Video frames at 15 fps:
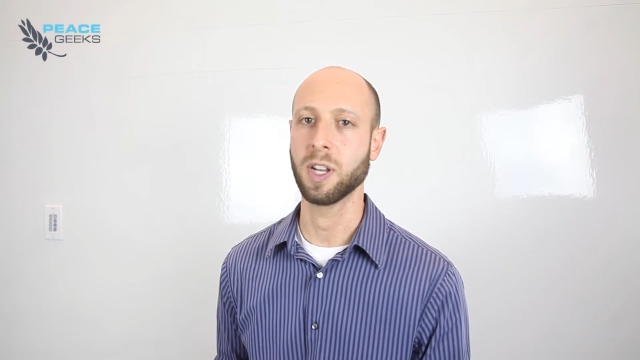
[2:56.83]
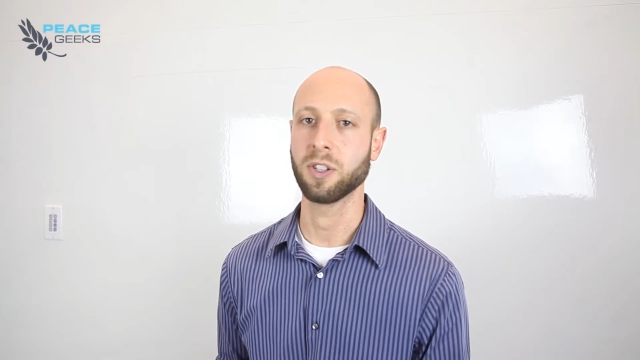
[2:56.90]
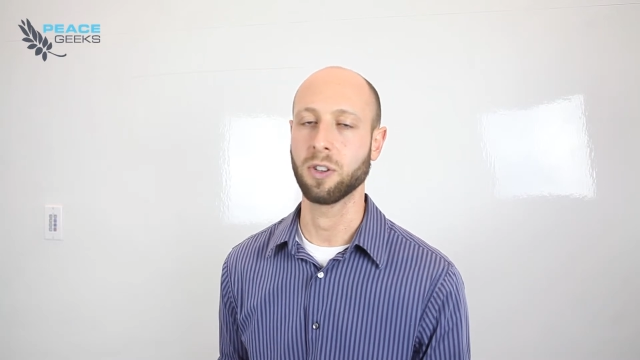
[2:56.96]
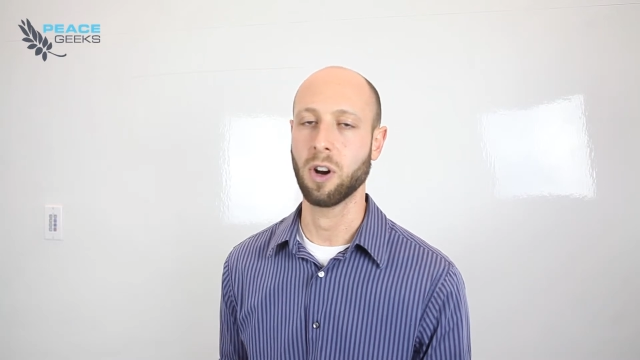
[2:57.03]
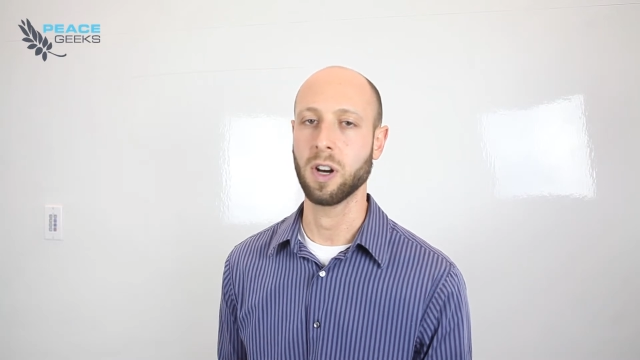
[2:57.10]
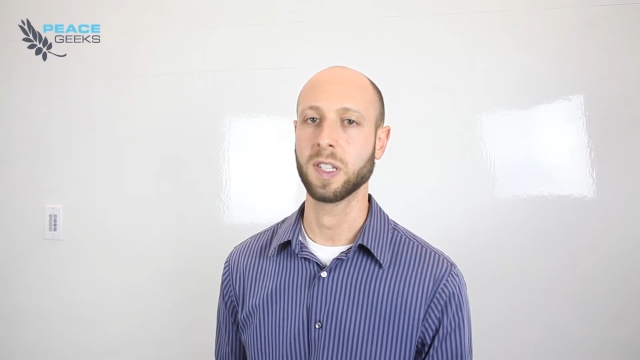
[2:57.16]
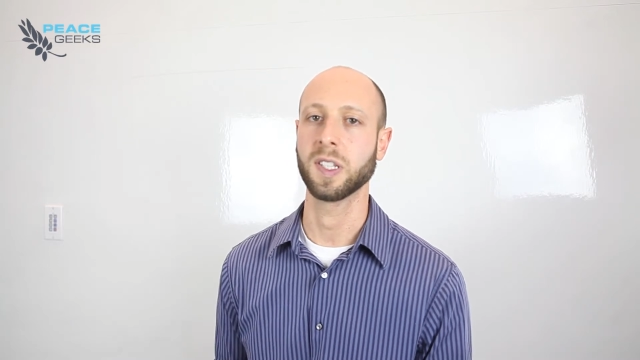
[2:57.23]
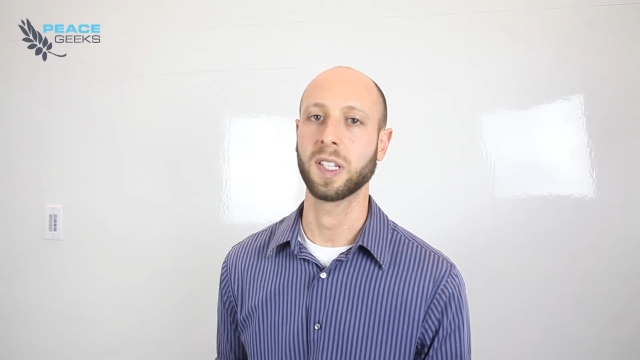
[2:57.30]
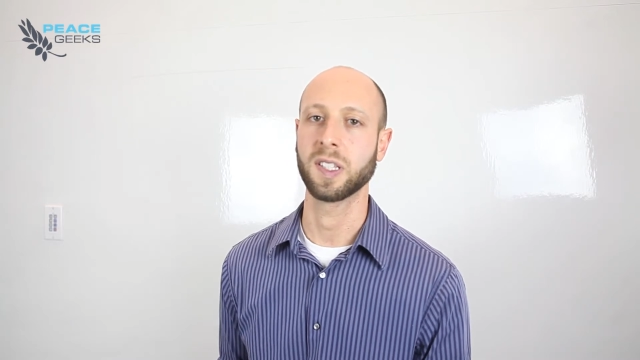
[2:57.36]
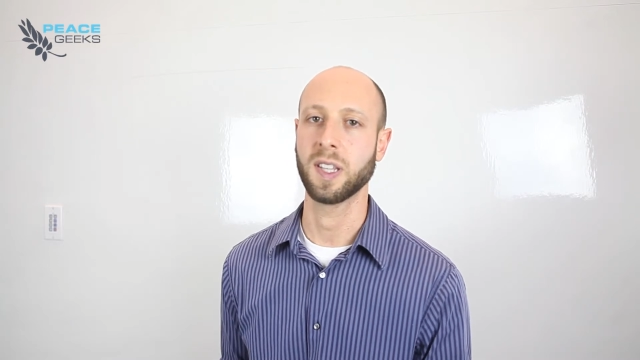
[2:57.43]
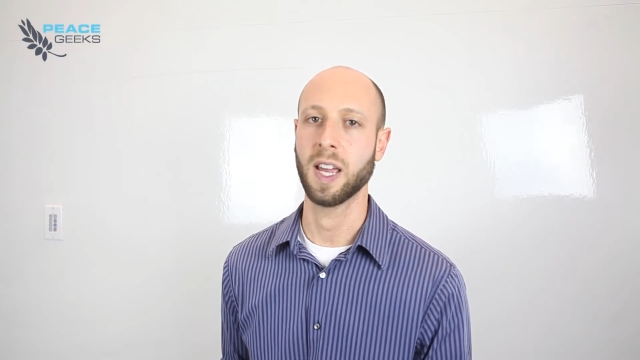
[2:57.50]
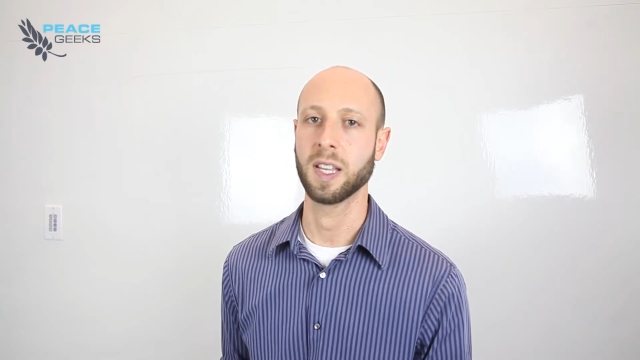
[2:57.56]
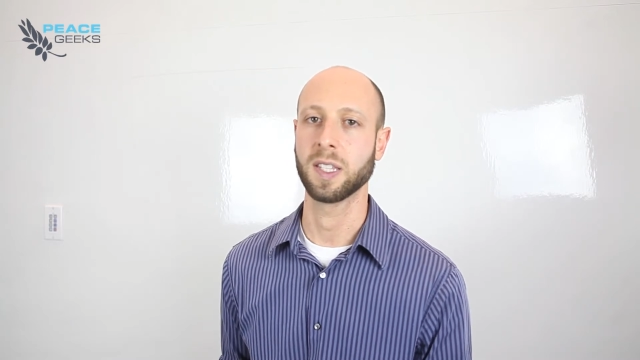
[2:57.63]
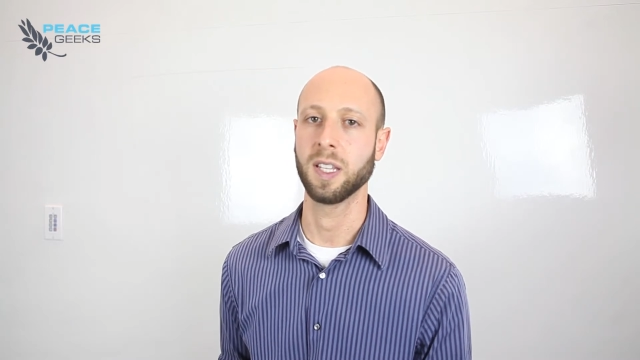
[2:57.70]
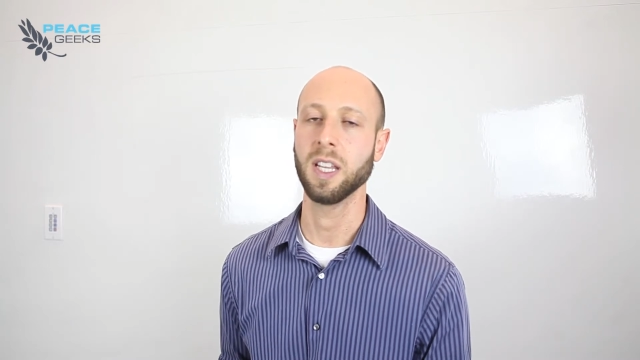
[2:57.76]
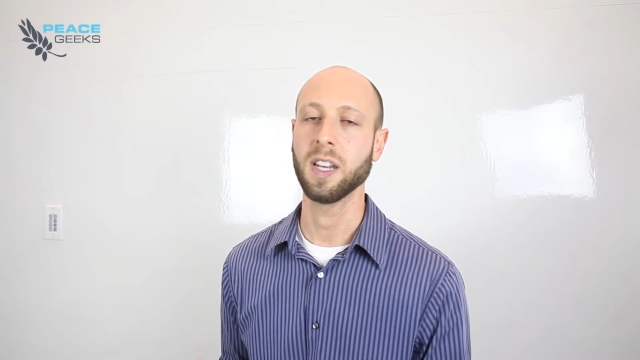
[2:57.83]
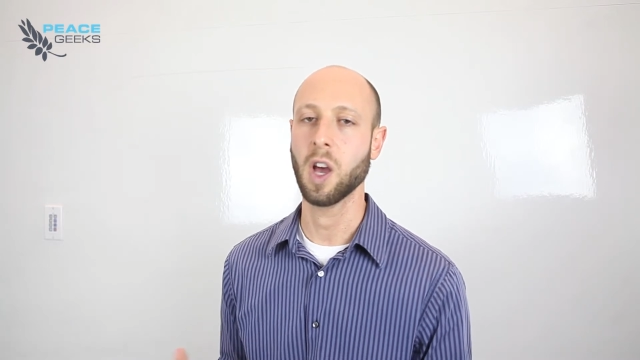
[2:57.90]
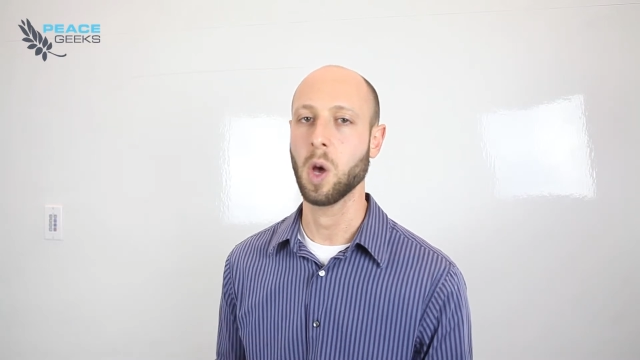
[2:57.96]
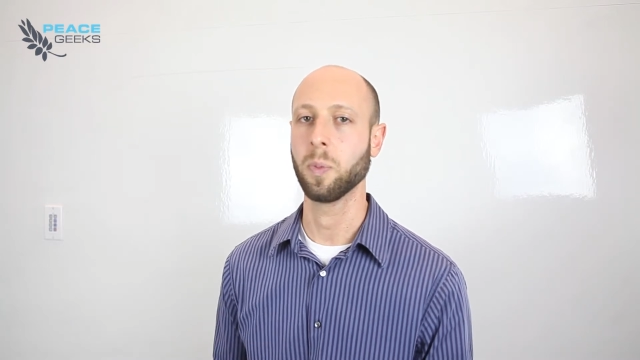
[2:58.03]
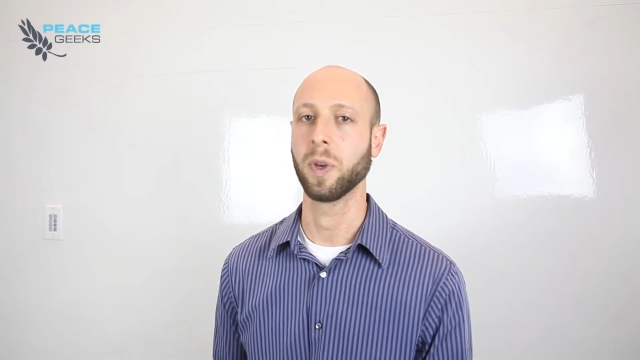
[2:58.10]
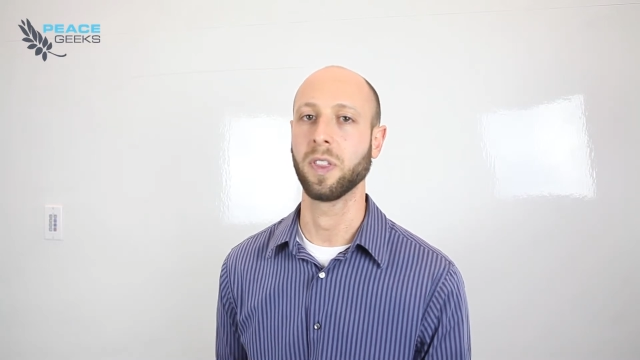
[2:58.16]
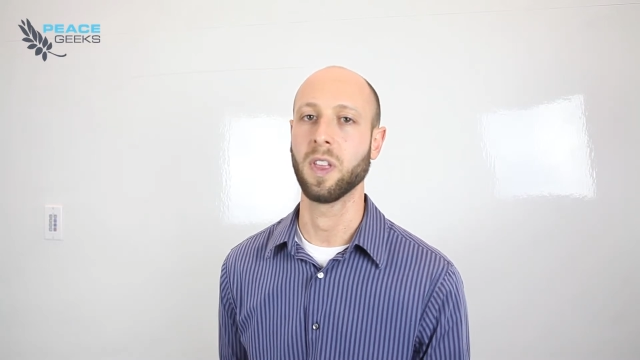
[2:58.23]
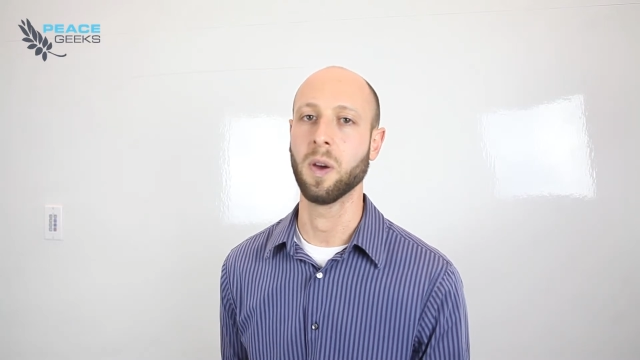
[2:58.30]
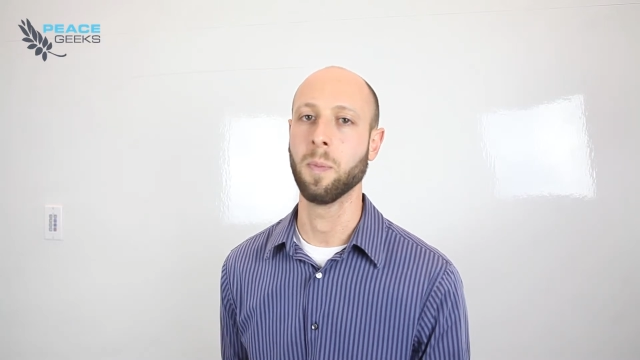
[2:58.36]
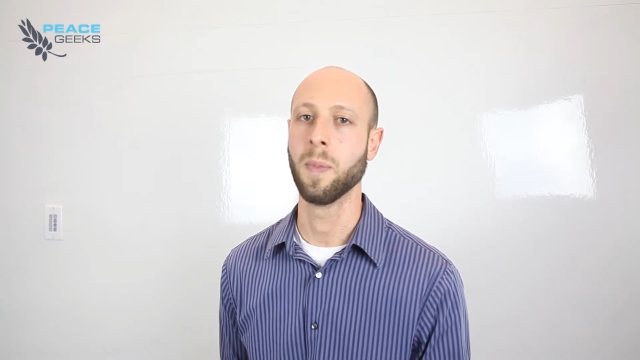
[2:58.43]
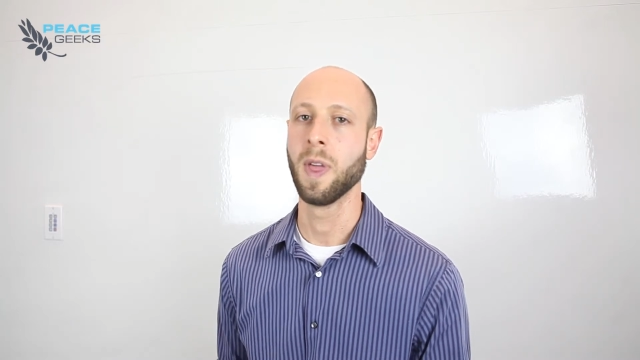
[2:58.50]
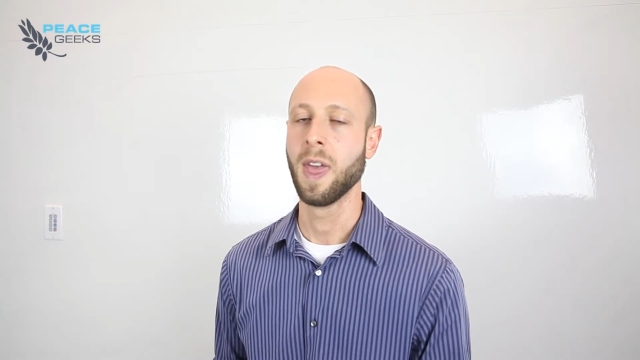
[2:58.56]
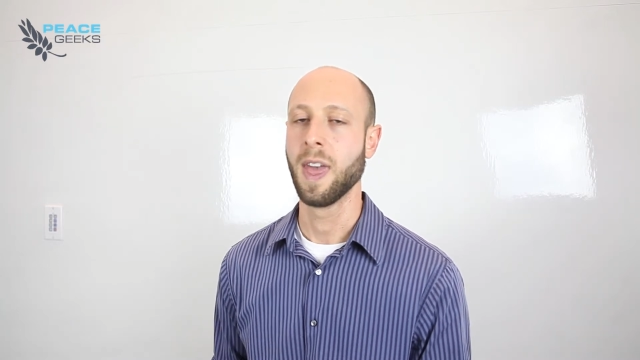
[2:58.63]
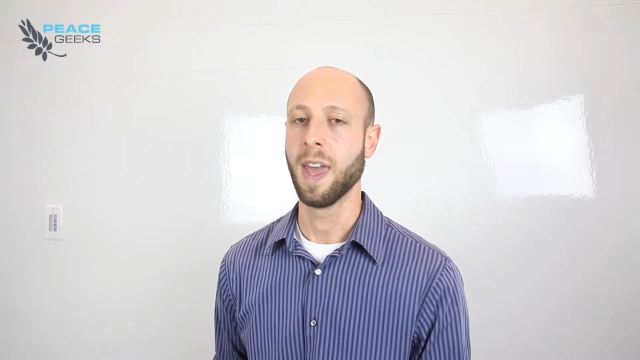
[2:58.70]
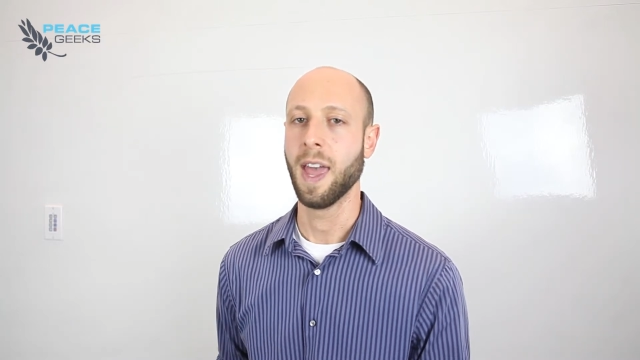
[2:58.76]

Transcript: measure our success in helping them.